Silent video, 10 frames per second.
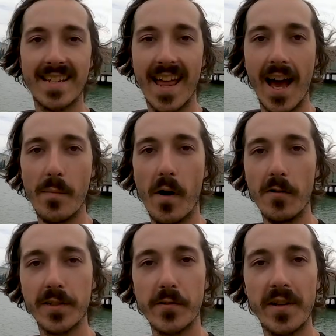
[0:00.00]
is that I'm
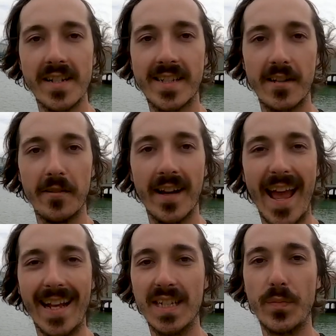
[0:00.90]
also considering
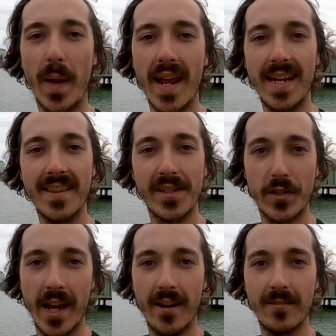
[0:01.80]
expanding the
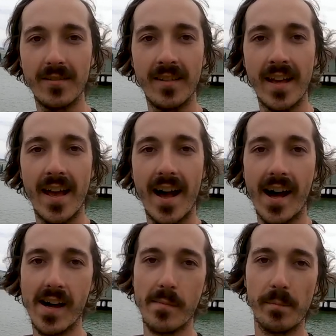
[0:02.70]
channel
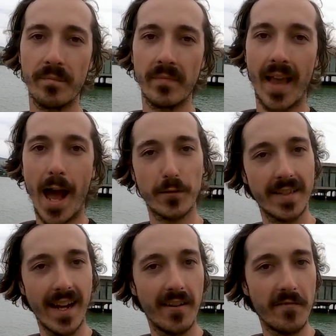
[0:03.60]

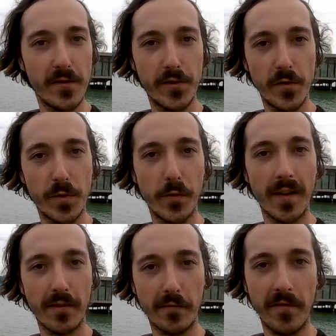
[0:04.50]
outside of YouTube to
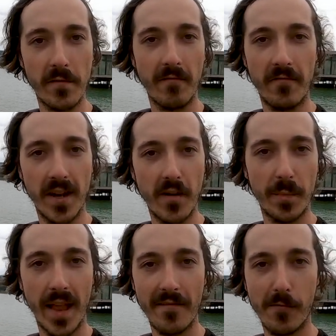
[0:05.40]
another video
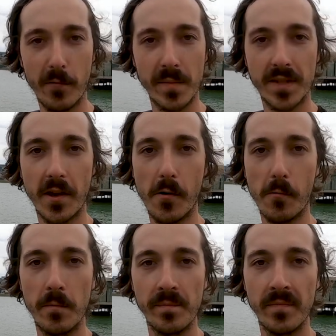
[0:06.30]
platform.
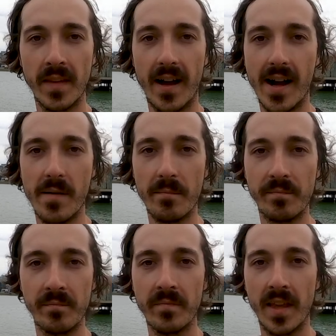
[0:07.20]
So
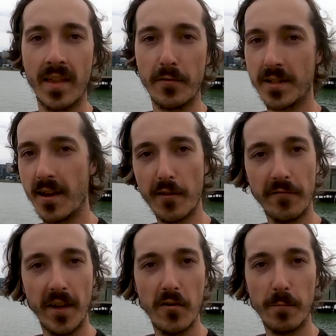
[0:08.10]
there's another
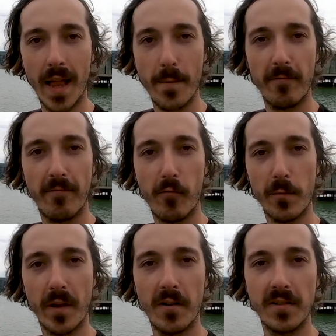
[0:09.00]
video
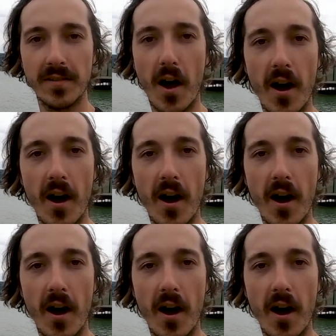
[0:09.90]
platform called